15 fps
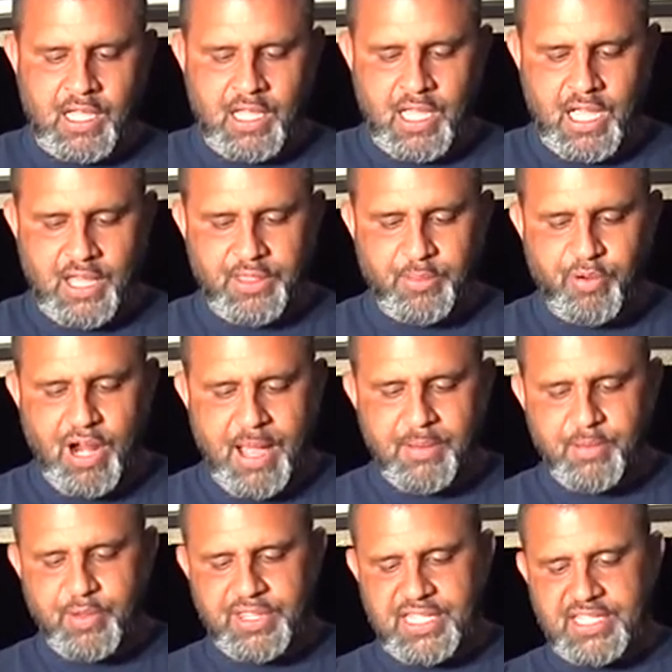Uh, the
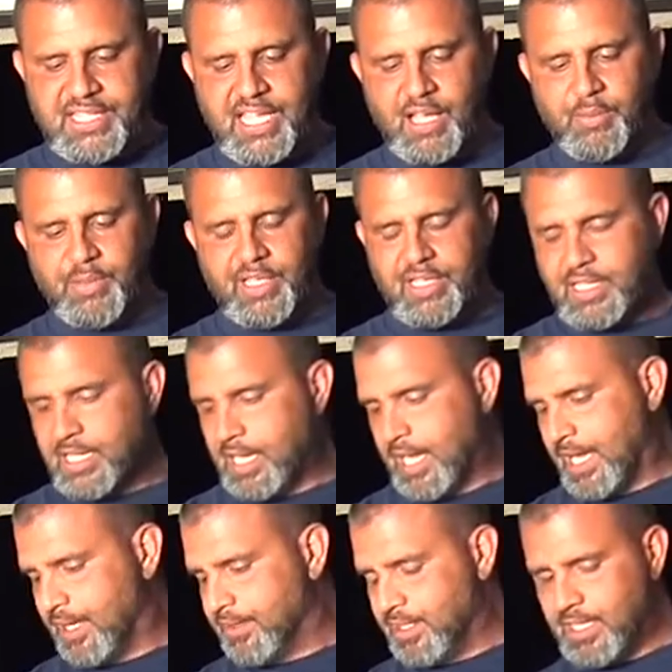problem with this helmet
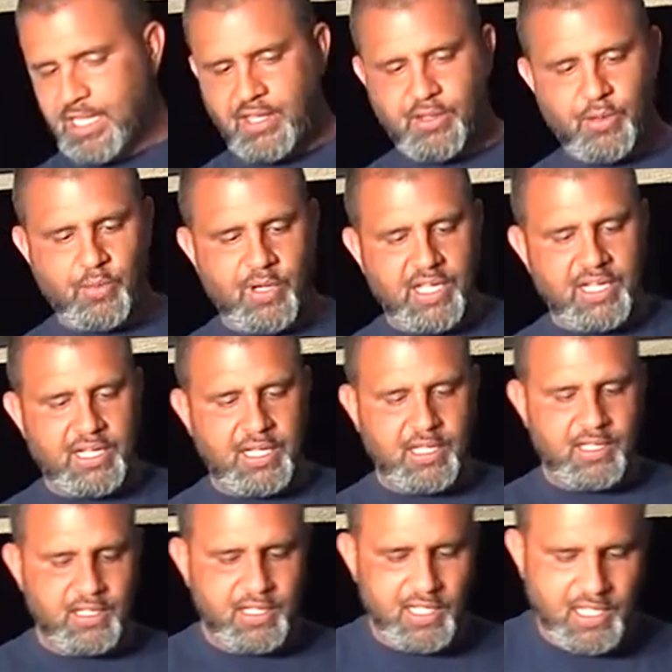and the other one
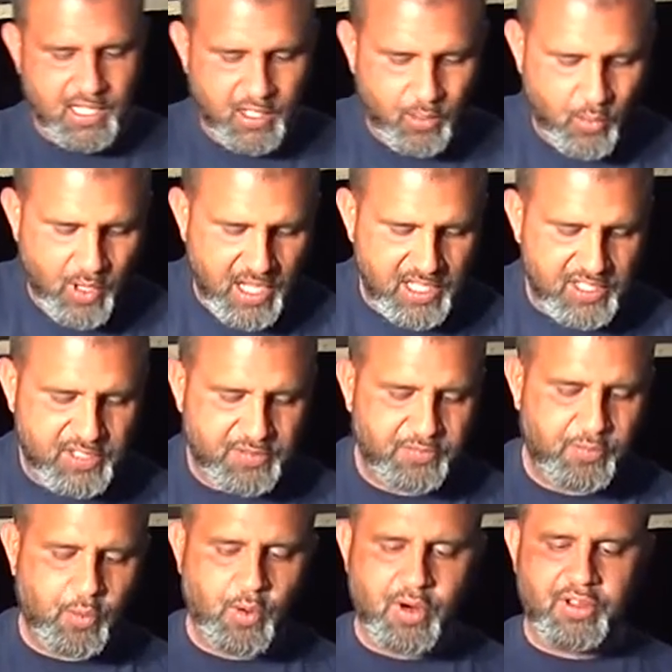uh, was
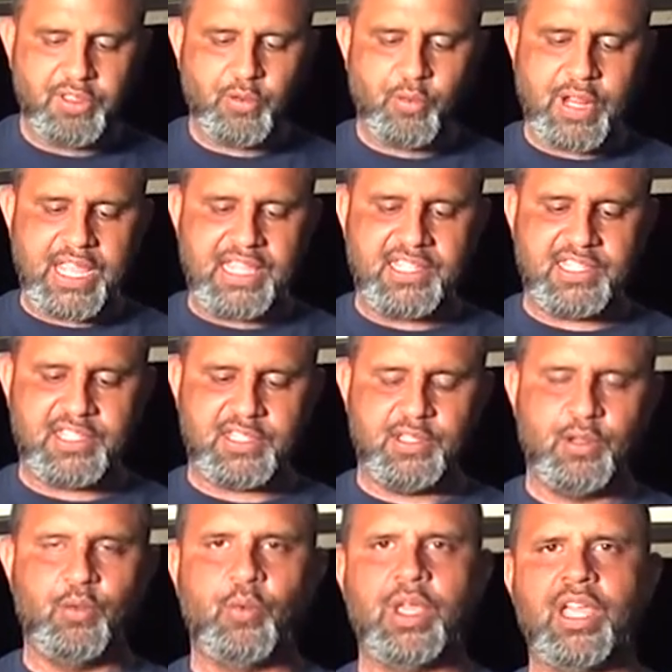for the race,
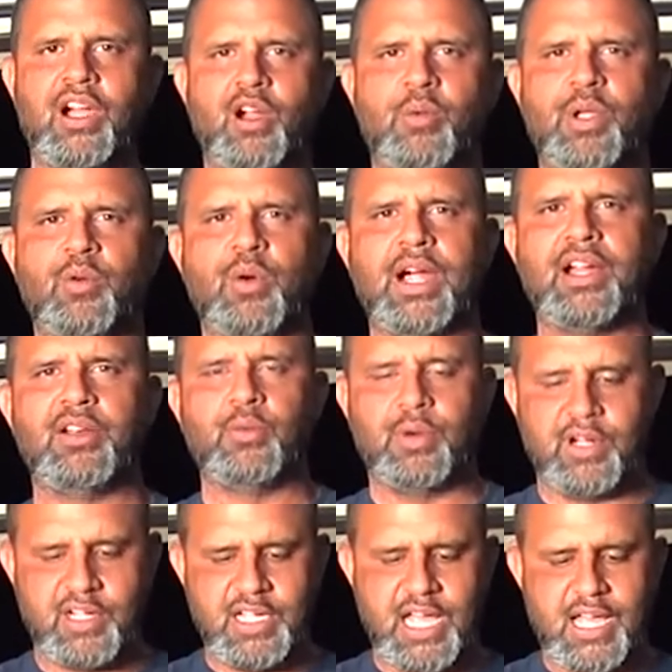we are required to
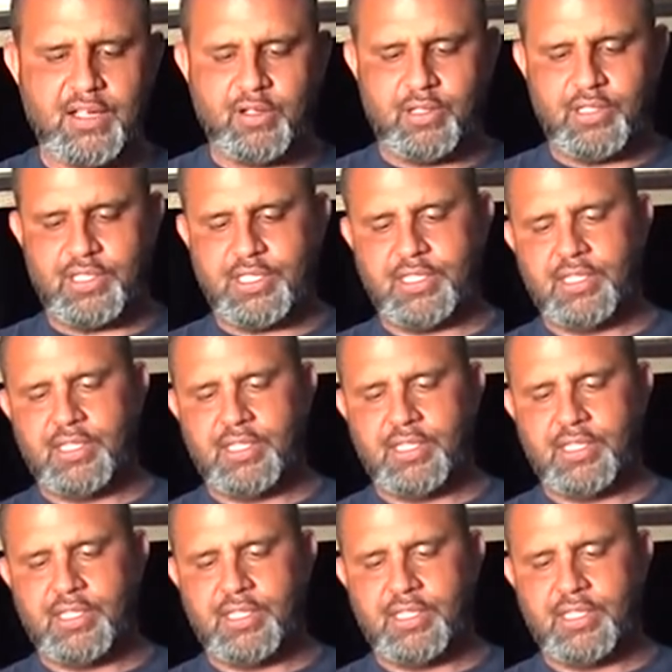wear goggles.